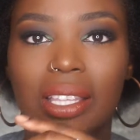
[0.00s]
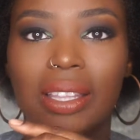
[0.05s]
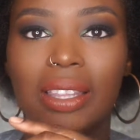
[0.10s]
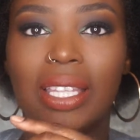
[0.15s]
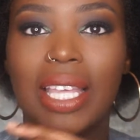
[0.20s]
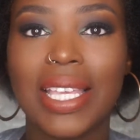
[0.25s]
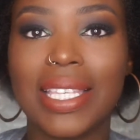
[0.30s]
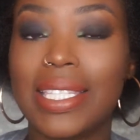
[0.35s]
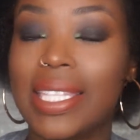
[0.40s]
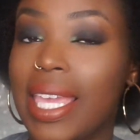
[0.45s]

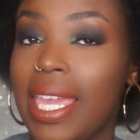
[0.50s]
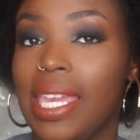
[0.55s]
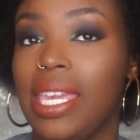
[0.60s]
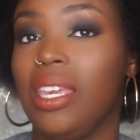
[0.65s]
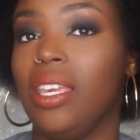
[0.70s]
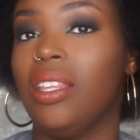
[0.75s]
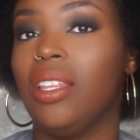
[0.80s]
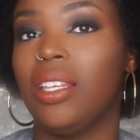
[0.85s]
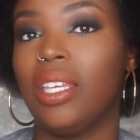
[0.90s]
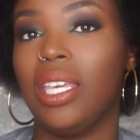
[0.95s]
less
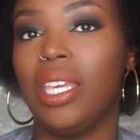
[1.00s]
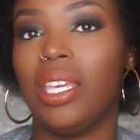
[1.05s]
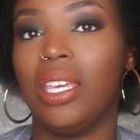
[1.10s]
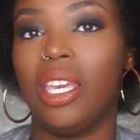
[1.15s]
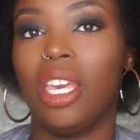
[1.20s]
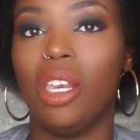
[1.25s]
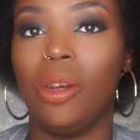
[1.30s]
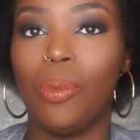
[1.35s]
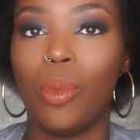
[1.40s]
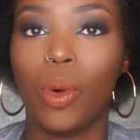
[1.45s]
cakey looking
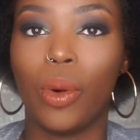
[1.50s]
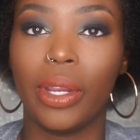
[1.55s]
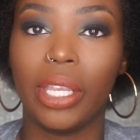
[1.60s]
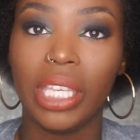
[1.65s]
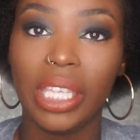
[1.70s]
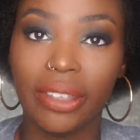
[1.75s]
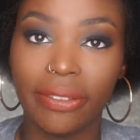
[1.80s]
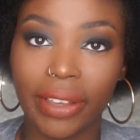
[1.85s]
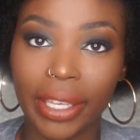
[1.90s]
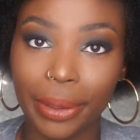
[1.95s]
and more
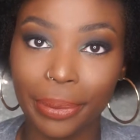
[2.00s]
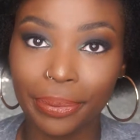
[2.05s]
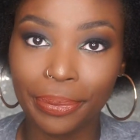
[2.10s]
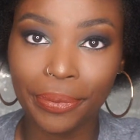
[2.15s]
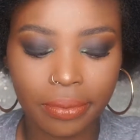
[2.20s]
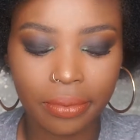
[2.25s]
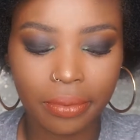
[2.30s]
even.